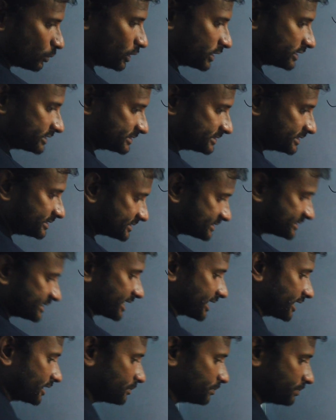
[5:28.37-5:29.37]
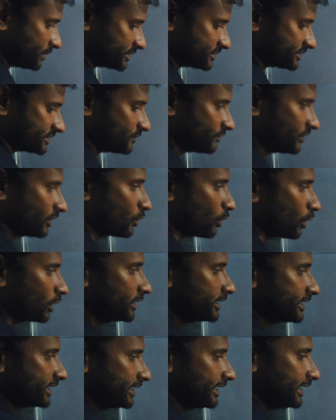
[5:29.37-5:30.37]
What is this? Second person, we call
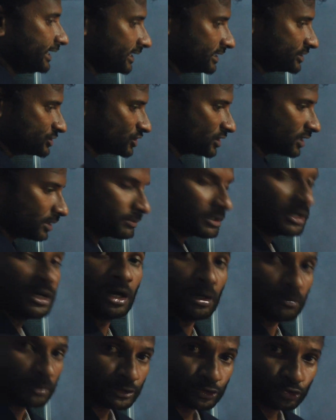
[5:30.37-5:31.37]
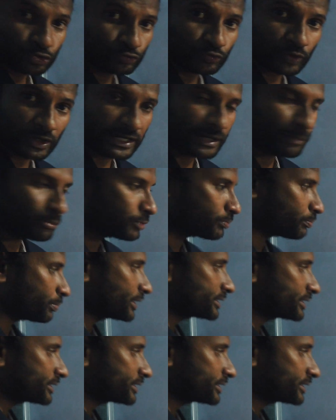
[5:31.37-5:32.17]
it in English grammar. But don't worry about